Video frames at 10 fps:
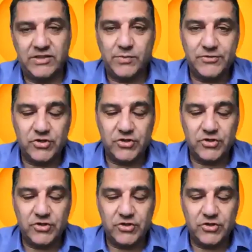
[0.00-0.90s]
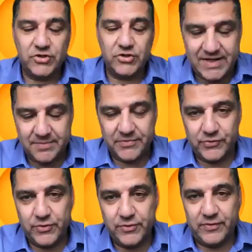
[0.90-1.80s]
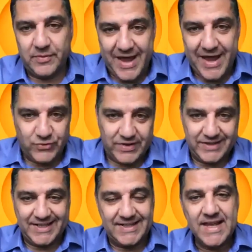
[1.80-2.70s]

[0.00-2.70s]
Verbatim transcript: got a comment come through from andrew that says